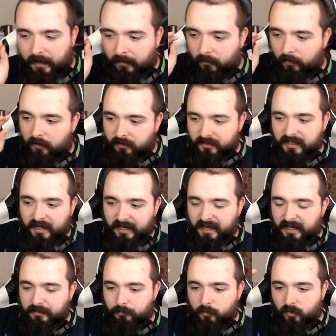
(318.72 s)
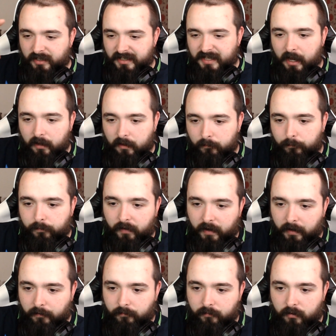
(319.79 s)
I'd say he's my second
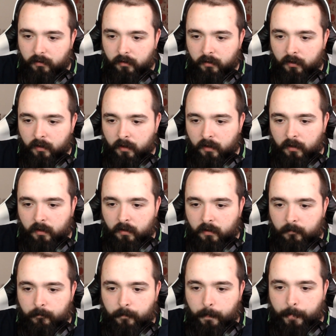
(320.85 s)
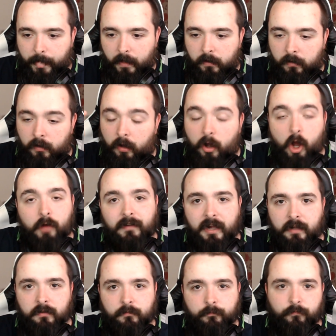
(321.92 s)
favourite
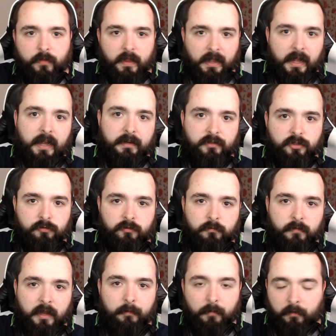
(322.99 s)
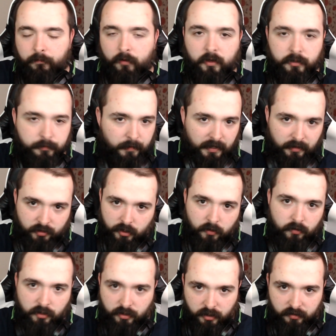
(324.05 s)
horror actor up there, my first being
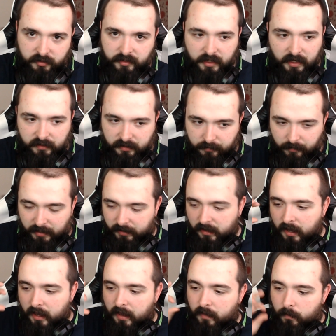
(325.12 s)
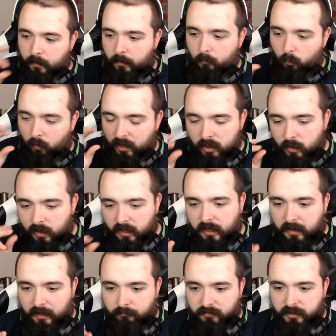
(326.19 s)
Tony Todd as Candyman. When you hear
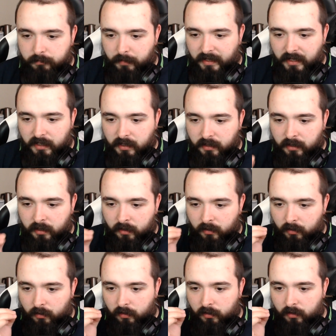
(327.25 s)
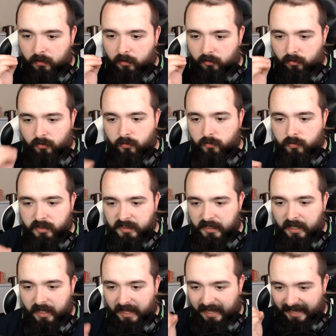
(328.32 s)
them speak, you
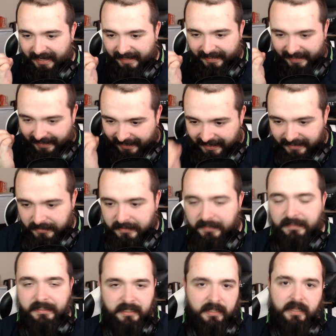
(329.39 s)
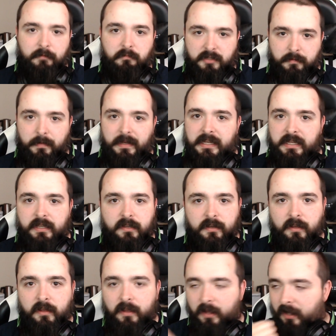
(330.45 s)
sit and listen to them speak.
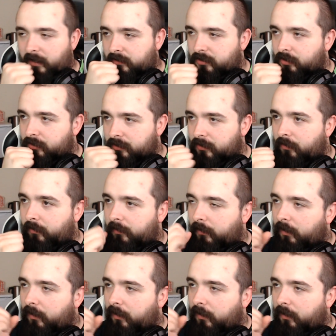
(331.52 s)
It's just so,